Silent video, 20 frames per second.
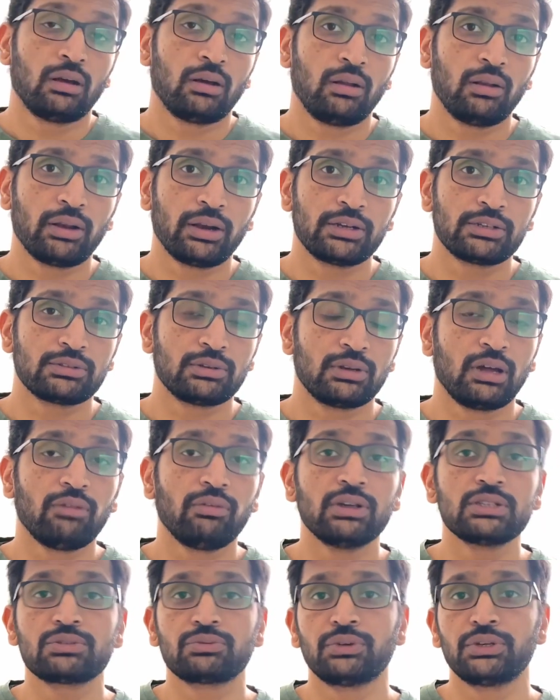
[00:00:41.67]
All right, so
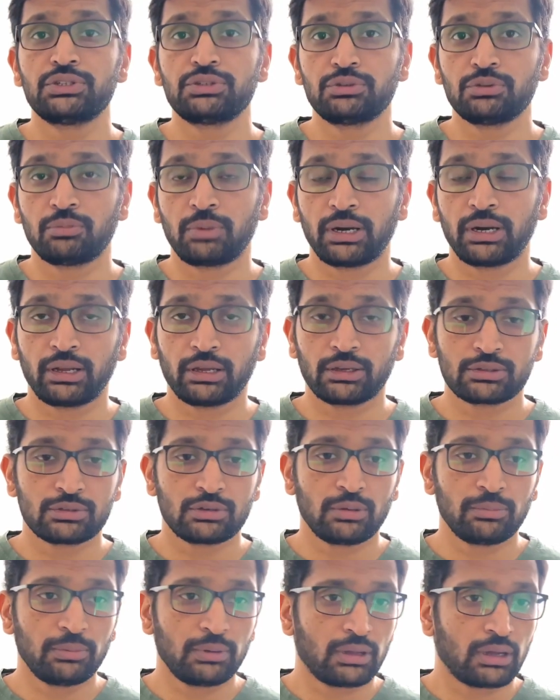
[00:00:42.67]
now I switch to my
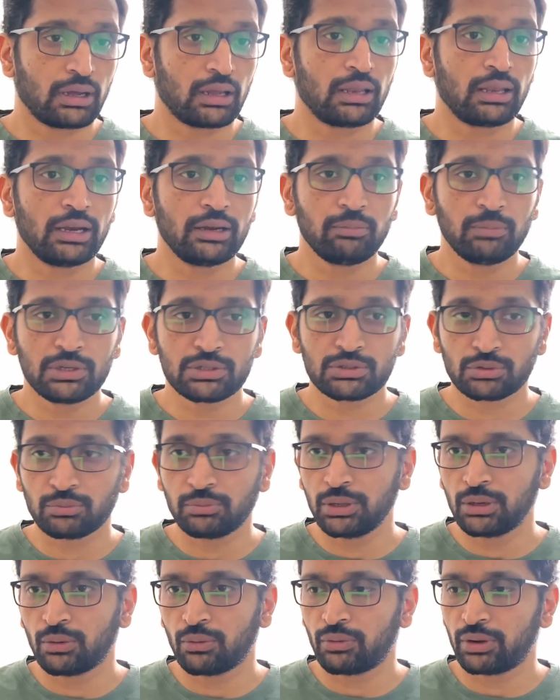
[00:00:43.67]
desktop. Let me
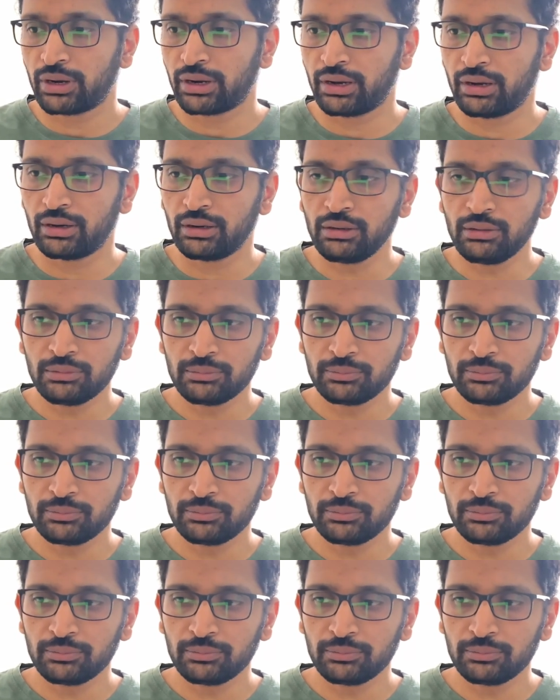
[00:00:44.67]
zoom in over here.